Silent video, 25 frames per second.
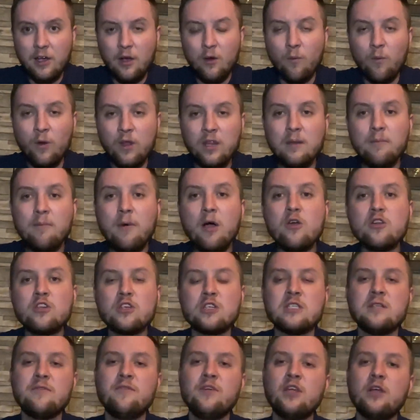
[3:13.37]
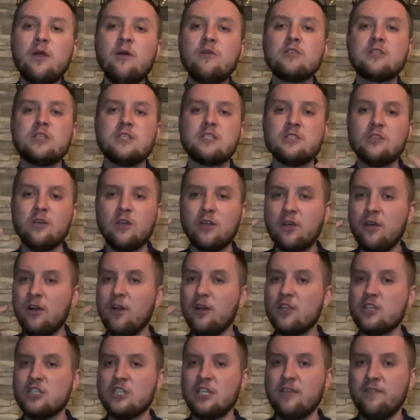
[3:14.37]
With emotions, if you go into the
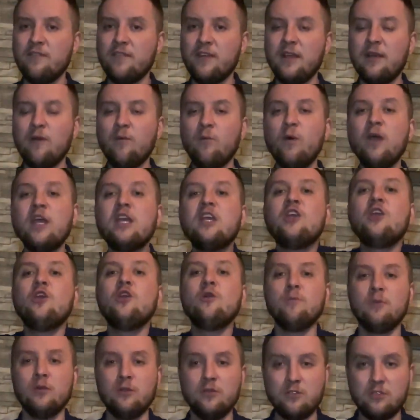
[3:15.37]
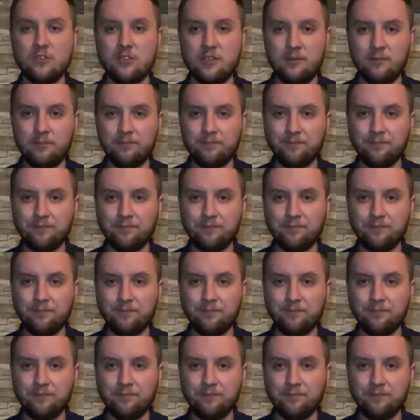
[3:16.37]
psychology of it, we're humans.